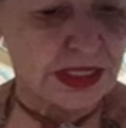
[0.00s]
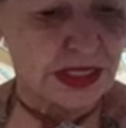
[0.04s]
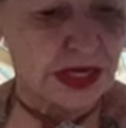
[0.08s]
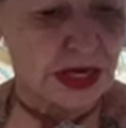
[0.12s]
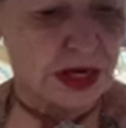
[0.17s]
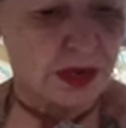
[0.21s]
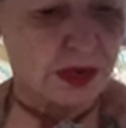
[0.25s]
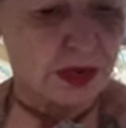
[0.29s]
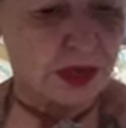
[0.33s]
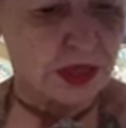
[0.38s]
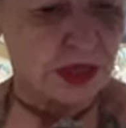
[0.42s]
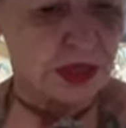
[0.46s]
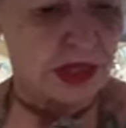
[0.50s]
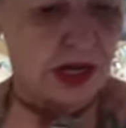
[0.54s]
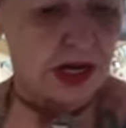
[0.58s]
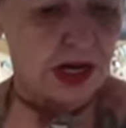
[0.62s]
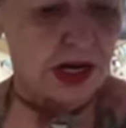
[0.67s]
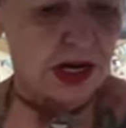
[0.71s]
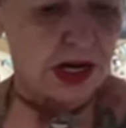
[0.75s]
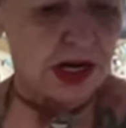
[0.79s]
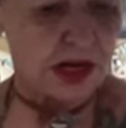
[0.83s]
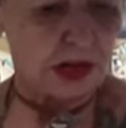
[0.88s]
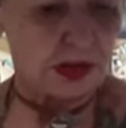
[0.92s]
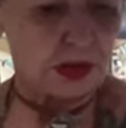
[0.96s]
going
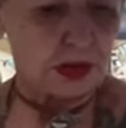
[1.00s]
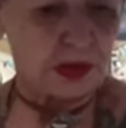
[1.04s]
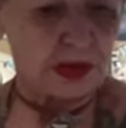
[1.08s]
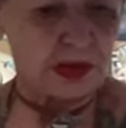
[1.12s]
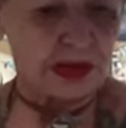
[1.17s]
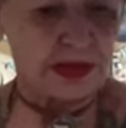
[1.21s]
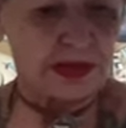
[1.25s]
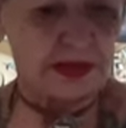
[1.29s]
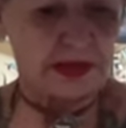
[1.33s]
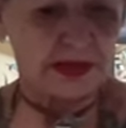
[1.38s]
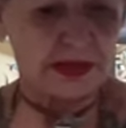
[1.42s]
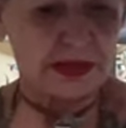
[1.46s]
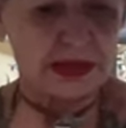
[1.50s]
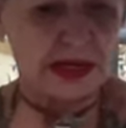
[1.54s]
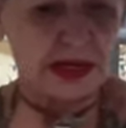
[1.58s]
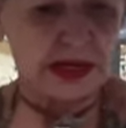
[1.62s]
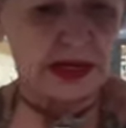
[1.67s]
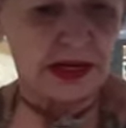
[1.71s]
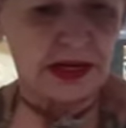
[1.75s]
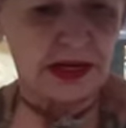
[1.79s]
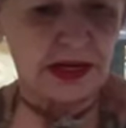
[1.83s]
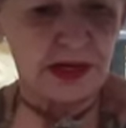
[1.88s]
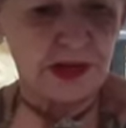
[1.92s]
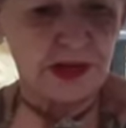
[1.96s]
on with
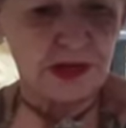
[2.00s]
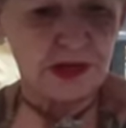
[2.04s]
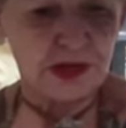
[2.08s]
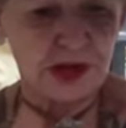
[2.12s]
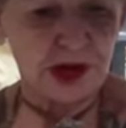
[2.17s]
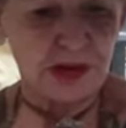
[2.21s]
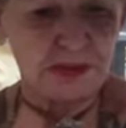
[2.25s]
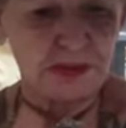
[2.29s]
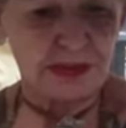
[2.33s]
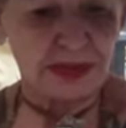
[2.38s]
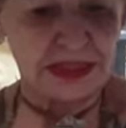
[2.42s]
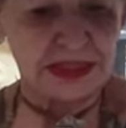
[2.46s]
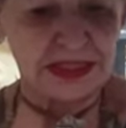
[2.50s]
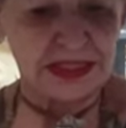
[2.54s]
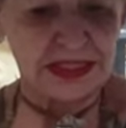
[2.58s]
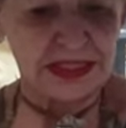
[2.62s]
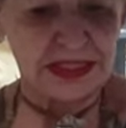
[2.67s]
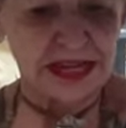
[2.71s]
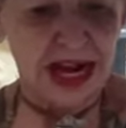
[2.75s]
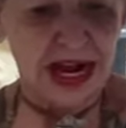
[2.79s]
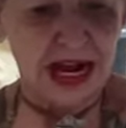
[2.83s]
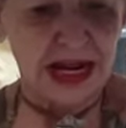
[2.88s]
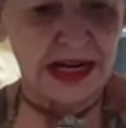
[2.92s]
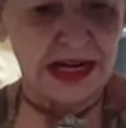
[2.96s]
uh,
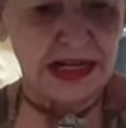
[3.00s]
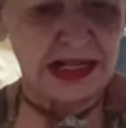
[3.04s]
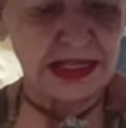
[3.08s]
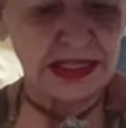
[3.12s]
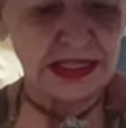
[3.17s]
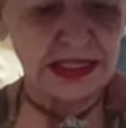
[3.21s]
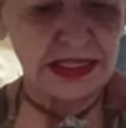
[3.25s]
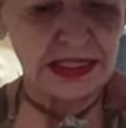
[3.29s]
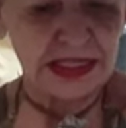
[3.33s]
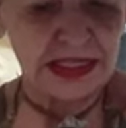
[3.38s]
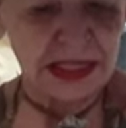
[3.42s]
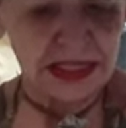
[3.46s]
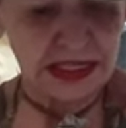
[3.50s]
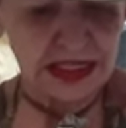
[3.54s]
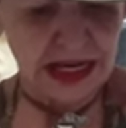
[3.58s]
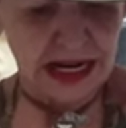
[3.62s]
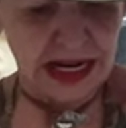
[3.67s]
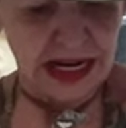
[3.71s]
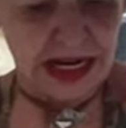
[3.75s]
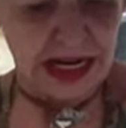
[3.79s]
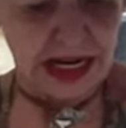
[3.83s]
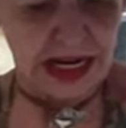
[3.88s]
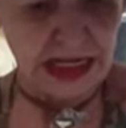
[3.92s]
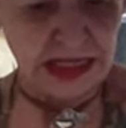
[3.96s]
Trumpenstein
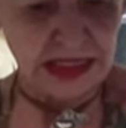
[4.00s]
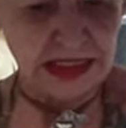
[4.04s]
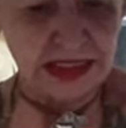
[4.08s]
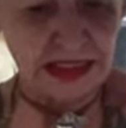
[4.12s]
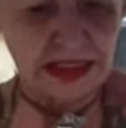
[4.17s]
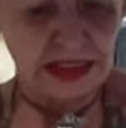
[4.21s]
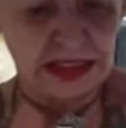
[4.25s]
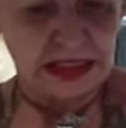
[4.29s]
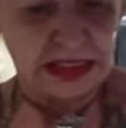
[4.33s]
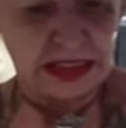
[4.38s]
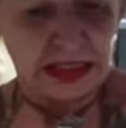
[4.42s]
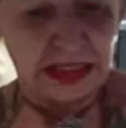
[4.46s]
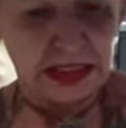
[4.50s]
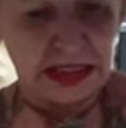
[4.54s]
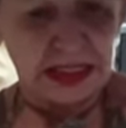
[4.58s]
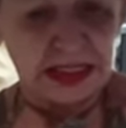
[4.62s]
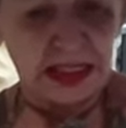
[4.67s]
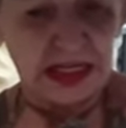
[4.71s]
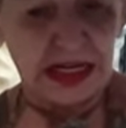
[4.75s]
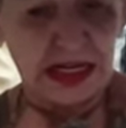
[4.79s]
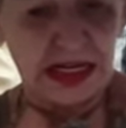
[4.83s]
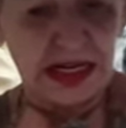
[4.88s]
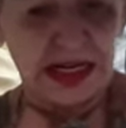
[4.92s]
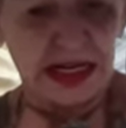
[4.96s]
today
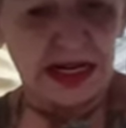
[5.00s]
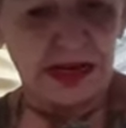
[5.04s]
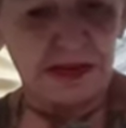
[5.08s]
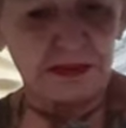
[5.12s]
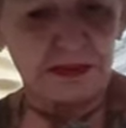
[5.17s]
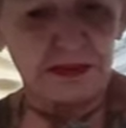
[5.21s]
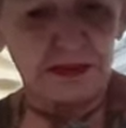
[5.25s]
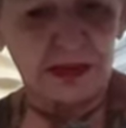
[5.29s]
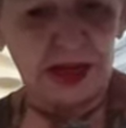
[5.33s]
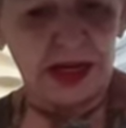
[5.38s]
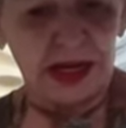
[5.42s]
um,